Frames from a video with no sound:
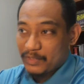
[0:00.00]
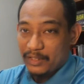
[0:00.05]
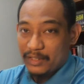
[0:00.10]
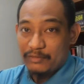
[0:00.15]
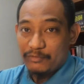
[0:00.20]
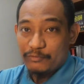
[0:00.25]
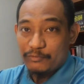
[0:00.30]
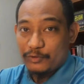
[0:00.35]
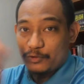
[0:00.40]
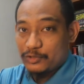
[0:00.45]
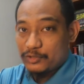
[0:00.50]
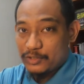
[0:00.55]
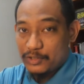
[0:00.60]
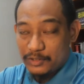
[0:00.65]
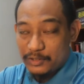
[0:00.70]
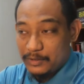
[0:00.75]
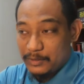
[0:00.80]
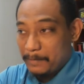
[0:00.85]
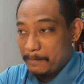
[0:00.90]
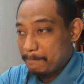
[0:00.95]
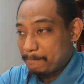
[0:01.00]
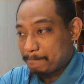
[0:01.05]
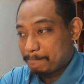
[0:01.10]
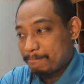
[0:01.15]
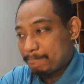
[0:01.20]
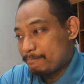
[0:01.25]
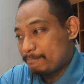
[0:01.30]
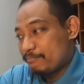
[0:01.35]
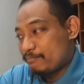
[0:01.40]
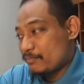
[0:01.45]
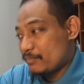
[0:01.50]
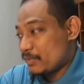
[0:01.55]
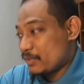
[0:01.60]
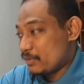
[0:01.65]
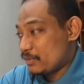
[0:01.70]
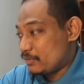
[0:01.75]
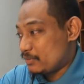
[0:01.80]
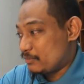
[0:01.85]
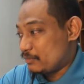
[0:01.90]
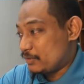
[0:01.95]
Unfortunately,
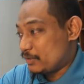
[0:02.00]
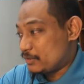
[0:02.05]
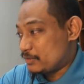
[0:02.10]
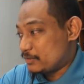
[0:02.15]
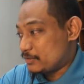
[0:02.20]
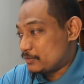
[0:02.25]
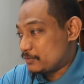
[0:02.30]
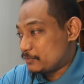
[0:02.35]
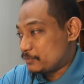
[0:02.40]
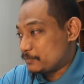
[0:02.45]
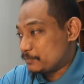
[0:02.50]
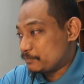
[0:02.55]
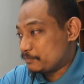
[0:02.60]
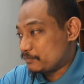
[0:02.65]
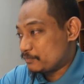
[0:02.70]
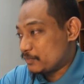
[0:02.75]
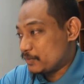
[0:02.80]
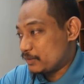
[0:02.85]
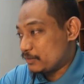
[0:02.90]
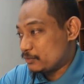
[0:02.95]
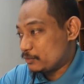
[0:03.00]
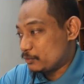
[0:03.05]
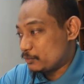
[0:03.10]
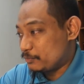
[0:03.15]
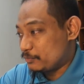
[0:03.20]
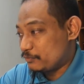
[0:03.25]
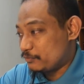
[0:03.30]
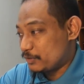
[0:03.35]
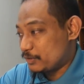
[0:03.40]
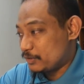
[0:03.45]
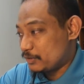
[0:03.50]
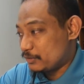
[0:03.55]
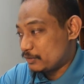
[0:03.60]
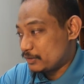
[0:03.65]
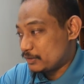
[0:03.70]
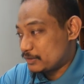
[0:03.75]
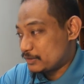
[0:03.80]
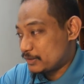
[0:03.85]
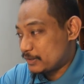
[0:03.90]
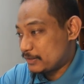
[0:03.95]
you get 0. Right? Hopefully you
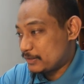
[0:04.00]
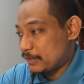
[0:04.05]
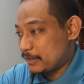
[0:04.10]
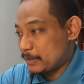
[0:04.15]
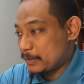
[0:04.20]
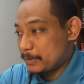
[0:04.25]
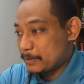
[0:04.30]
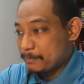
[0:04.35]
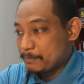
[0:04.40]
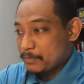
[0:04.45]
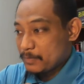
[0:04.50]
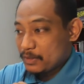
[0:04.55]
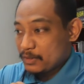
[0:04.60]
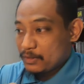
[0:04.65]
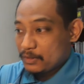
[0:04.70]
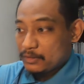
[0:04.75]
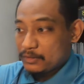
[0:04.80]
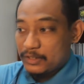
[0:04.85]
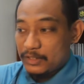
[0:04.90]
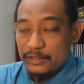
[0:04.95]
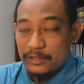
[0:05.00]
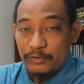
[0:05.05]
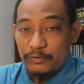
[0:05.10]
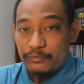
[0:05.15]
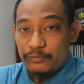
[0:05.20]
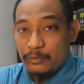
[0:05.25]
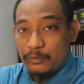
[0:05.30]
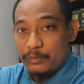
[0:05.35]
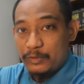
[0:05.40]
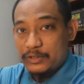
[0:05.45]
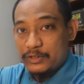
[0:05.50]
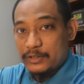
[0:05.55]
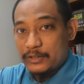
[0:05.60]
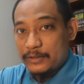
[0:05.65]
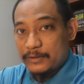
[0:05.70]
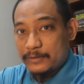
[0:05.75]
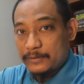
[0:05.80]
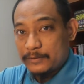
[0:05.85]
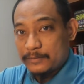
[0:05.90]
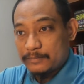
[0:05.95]
understand that. Thank you for
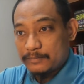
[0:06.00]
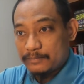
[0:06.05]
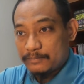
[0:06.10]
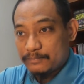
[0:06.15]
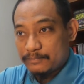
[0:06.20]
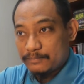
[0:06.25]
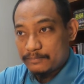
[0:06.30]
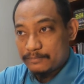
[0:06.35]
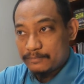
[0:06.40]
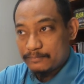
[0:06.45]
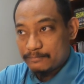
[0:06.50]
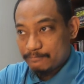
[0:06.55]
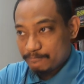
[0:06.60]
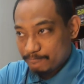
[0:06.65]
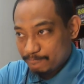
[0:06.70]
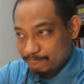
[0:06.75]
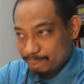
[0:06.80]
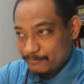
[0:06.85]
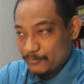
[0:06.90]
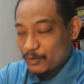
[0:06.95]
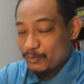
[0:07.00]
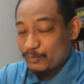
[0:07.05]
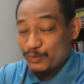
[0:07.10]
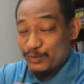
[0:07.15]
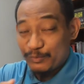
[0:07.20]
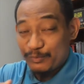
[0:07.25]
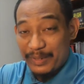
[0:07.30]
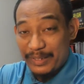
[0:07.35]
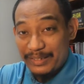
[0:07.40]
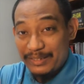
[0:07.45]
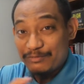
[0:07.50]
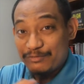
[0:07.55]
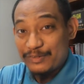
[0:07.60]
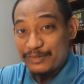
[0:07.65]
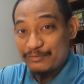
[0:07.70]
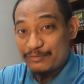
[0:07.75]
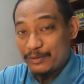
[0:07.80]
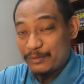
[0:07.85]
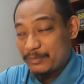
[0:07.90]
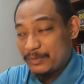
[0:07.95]
watching. Hope you
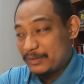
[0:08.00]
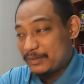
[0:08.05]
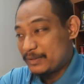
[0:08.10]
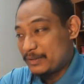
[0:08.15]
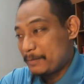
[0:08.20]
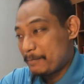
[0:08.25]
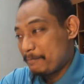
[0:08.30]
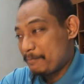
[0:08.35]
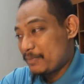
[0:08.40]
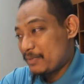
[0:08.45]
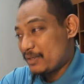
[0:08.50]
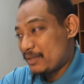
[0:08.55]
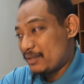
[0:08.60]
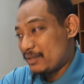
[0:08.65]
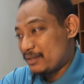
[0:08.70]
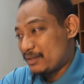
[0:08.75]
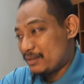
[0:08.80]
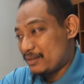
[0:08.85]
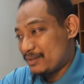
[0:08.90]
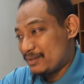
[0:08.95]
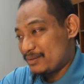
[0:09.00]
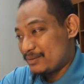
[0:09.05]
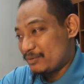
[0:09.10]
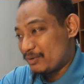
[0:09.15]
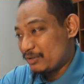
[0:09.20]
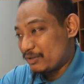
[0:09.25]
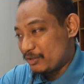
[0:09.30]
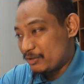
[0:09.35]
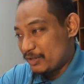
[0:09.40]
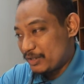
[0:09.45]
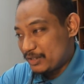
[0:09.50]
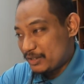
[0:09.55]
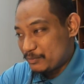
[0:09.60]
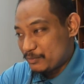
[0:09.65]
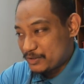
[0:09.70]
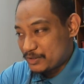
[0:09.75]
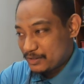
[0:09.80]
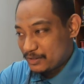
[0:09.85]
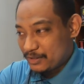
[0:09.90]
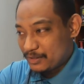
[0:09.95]
benefit from it. Wallahu alam,
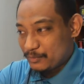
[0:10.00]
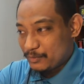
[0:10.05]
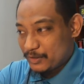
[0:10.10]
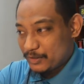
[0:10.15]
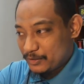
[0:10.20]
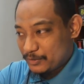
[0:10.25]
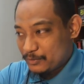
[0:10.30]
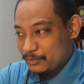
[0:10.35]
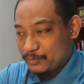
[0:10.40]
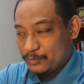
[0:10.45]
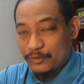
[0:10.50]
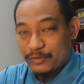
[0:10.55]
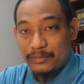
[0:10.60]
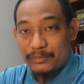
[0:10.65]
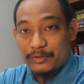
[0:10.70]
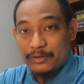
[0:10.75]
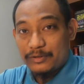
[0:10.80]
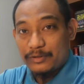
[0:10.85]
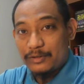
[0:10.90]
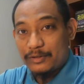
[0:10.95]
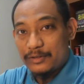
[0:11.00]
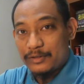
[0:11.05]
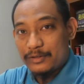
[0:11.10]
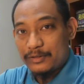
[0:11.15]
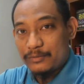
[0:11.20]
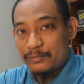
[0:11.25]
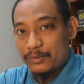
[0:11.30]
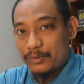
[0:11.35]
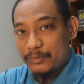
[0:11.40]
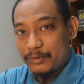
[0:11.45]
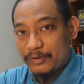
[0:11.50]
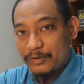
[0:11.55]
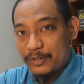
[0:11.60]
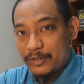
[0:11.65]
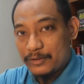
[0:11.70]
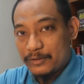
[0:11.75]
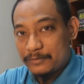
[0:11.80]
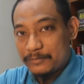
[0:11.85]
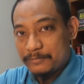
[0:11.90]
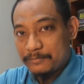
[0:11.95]
wassalamu alaikum warahmatullahi
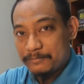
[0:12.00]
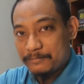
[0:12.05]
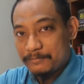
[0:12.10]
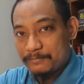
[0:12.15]
wabarakatuh.